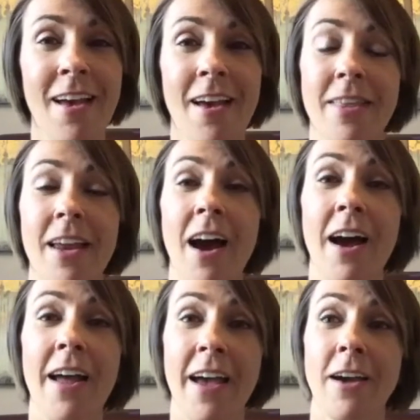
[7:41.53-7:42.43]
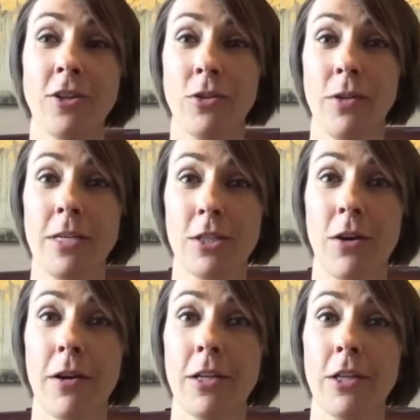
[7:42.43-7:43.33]
that I actually
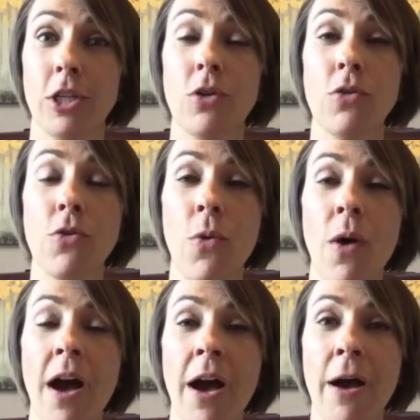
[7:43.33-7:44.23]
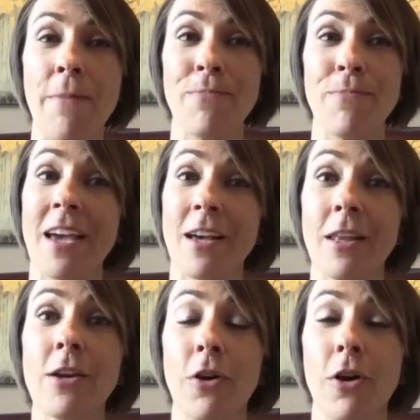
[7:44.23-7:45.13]
started to get
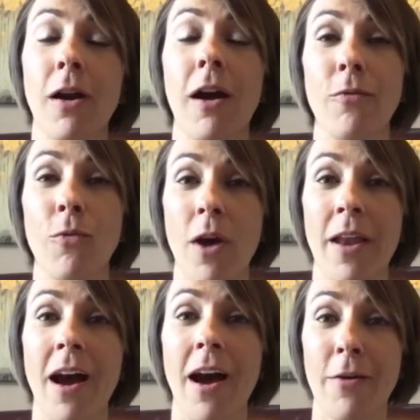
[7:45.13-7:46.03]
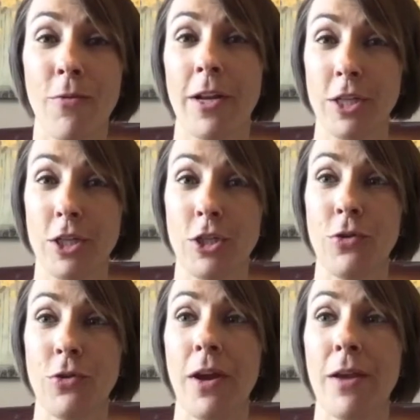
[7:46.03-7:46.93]
clearer on what I wanted to
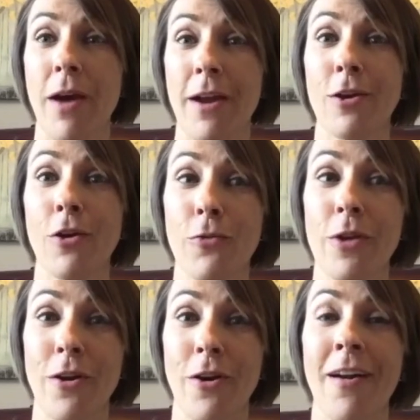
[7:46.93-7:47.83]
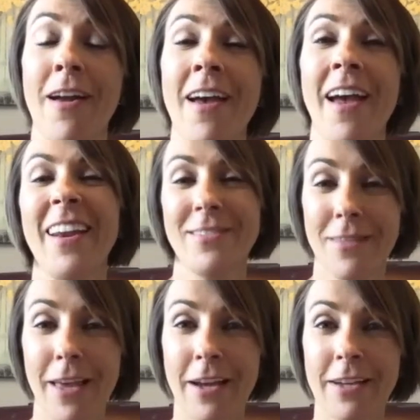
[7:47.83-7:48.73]
do in my career. And it,
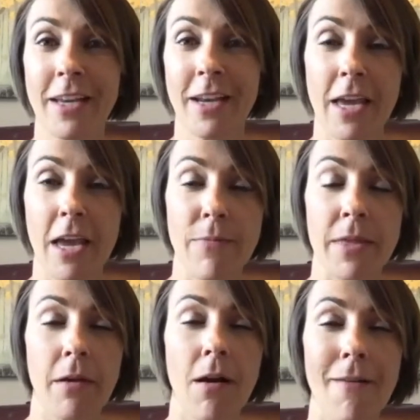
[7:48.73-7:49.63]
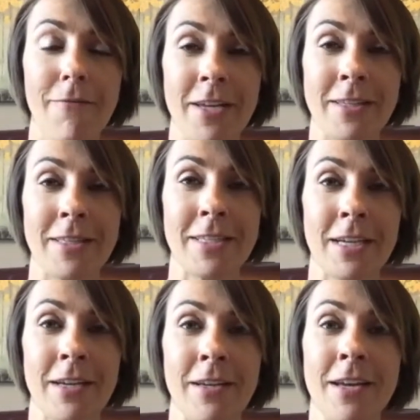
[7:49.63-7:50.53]
like I said, it gave me the confidence to
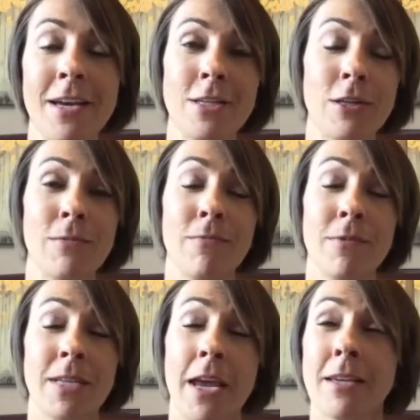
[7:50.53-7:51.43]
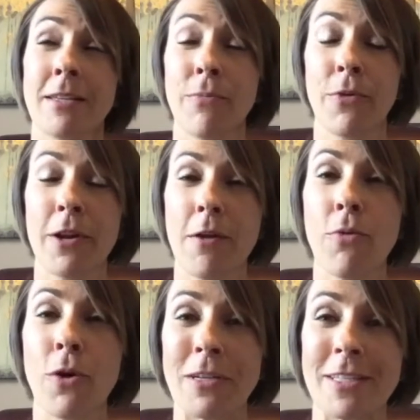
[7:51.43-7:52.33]
just take some pretty
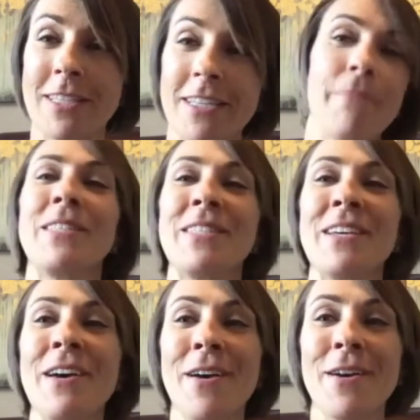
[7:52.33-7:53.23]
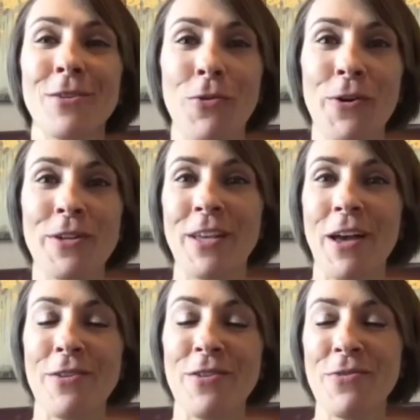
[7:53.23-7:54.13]
important steps towards
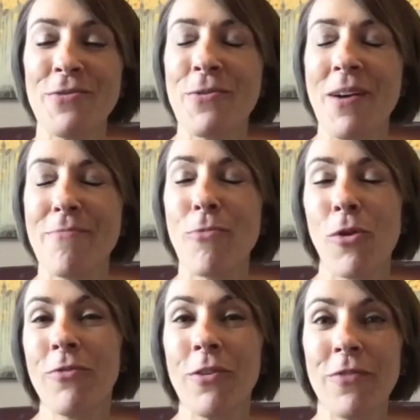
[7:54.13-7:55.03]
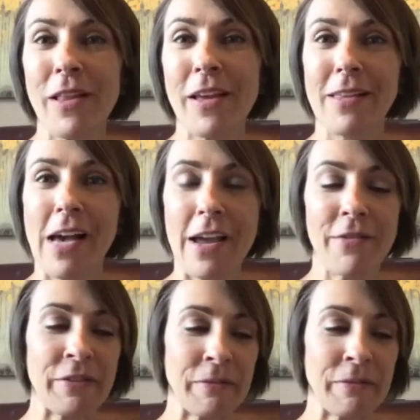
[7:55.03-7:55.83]
a new, more fulfilling life.